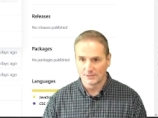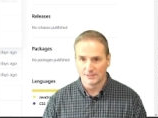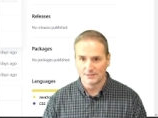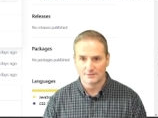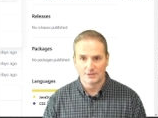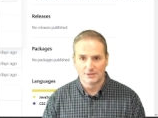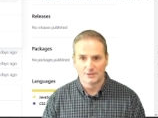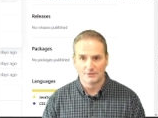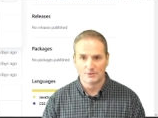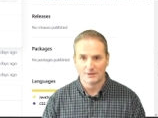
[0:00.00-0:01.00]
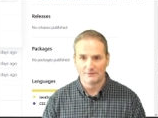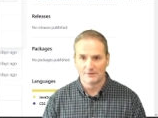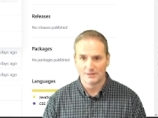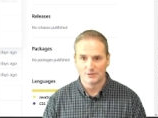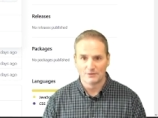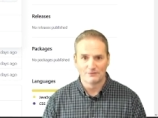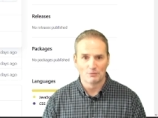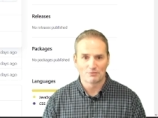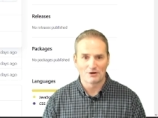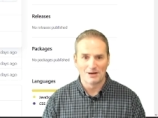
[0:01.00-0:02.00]
then you have no
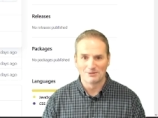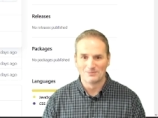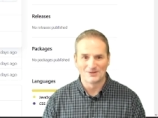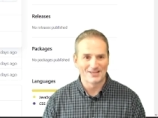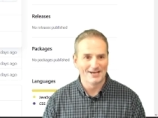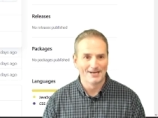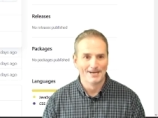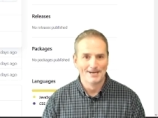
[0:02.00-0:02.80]
problem with that.